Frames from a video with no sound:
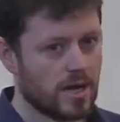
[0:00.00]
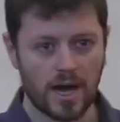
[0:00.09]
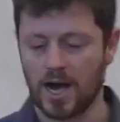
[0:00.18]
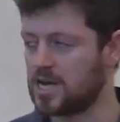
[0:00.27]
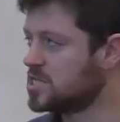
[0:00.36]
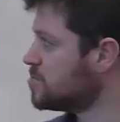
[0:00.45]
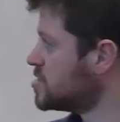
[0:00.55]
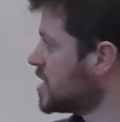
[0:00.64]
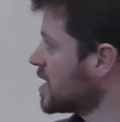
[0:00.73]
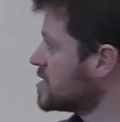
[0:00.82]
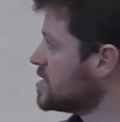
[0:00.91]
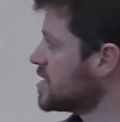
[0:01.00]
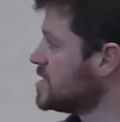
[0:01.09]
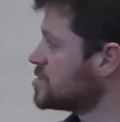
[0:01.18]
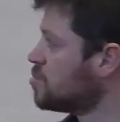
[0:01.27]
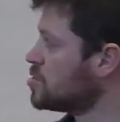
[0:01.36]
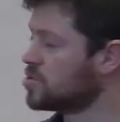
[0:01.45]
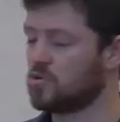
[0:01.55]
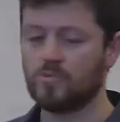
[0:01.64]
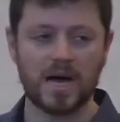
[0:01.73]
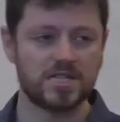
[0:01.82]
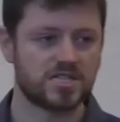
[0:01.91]
And it's protected against what's
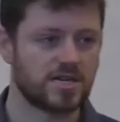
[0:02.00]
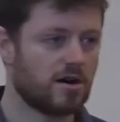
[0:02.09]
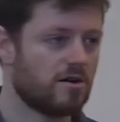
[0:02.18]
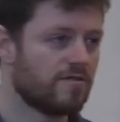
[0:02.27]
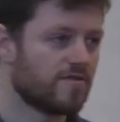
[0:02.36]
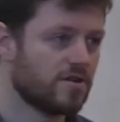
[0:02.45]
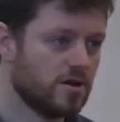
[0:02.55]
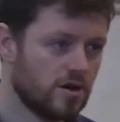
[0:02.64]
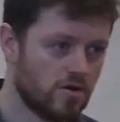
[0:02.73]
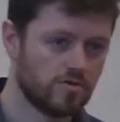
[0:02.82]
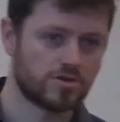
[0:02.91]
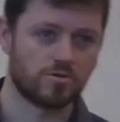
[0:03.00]
called passing off, which